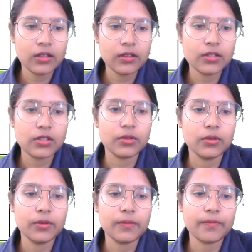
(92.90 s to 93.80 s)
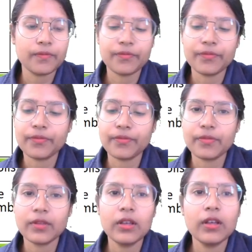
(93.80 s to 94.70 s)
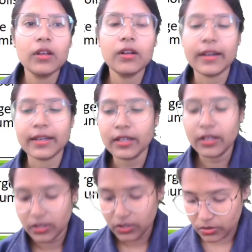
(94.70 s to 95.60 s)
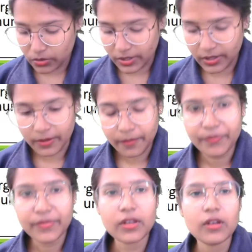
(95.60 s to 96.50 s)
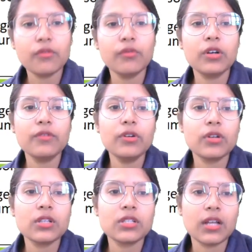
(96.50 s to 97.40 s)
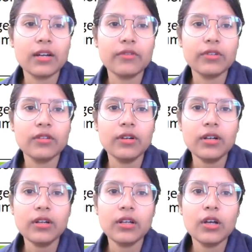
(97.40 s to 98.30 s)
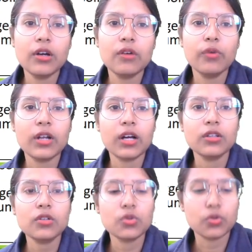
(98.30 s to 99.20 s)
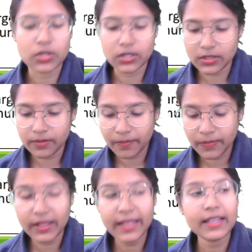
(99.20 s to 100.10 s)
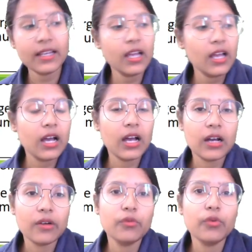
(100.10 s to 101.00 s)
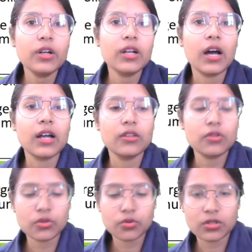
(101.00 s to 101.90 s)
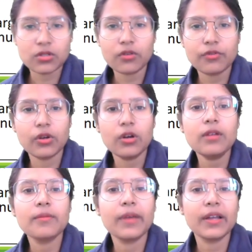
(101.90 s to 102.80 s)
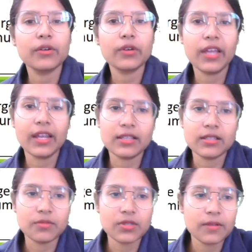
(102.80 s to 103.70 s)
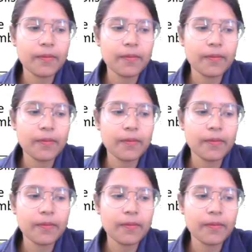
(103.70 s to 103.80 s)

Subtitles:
so right, so here what we're gonna start with our what are the sources, like what are the sources of your microorganisms.